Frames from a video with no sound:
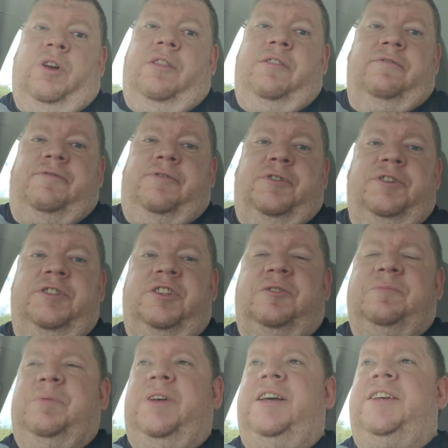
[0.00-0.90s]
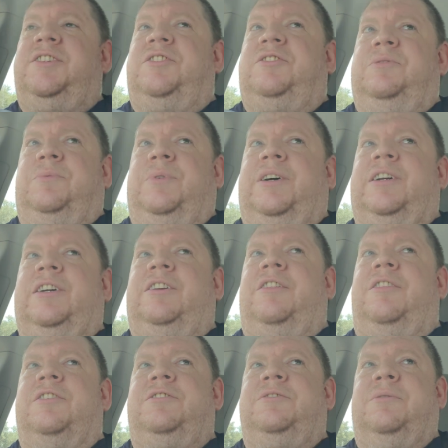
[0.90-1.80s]
the first displays as you walk
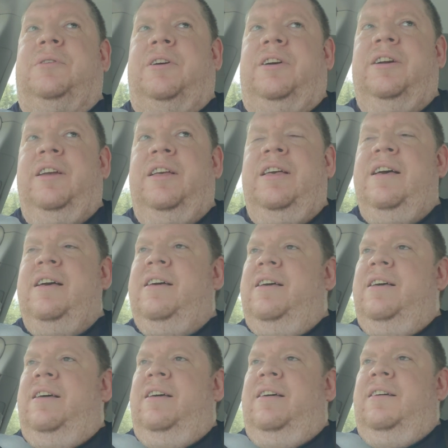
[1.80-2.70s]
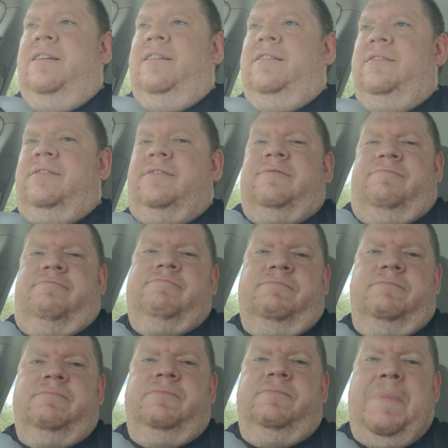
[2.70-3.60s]
into the store, there's
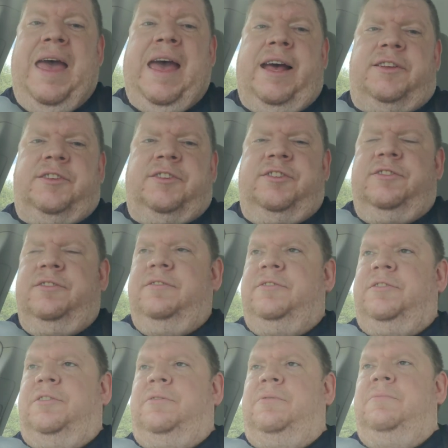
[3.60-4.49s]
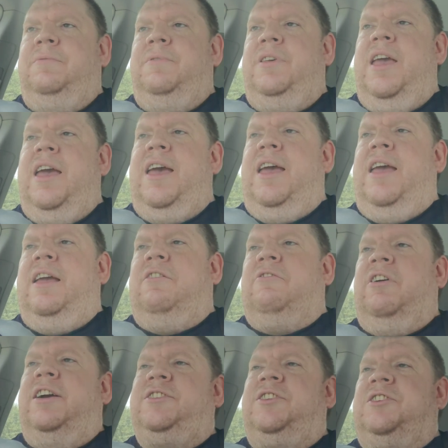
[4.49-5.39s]
masks. So yay,
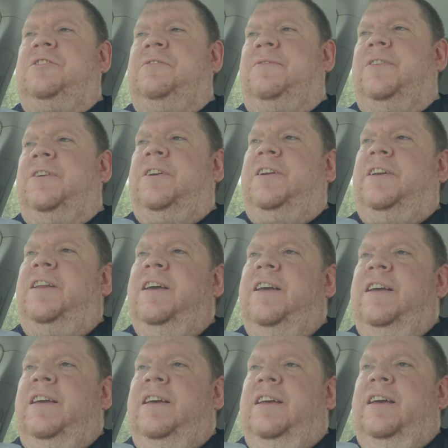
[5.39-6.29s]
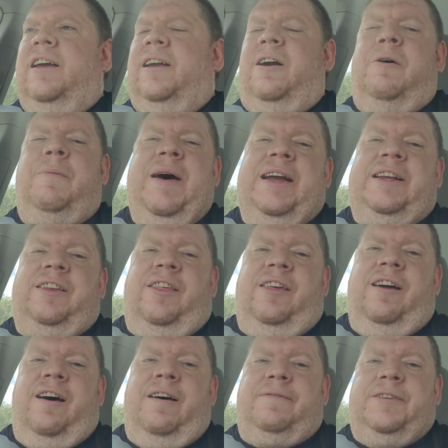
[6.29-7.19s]
crisis averted. I go back to
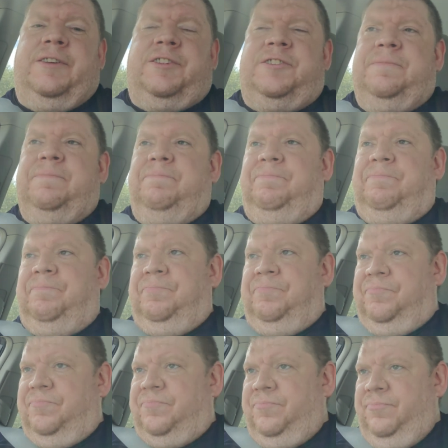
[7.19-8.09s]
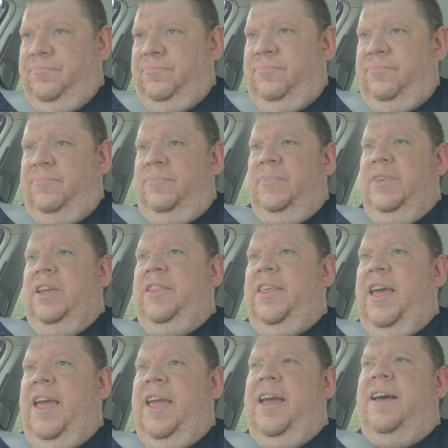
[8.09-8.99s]
the office.
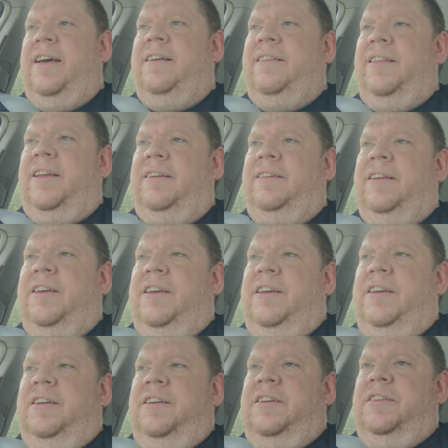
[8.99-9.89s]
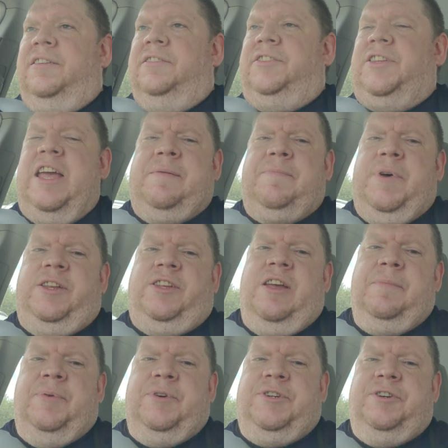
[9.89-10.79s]
They take my
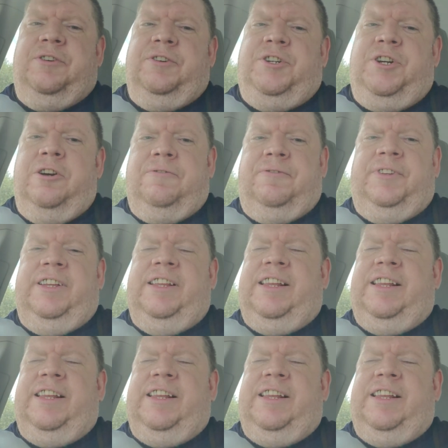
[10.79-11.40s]
temperature and cheerfully